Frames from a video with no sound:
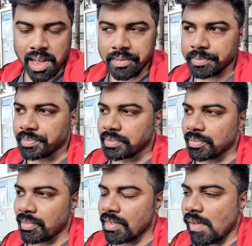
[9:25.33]
have.
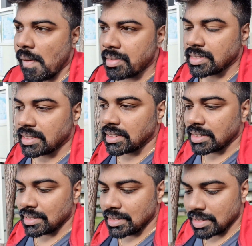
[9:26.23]
Mm,
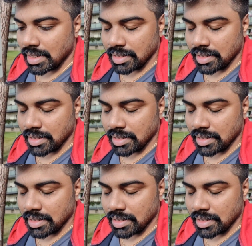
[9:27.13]
it's it's a,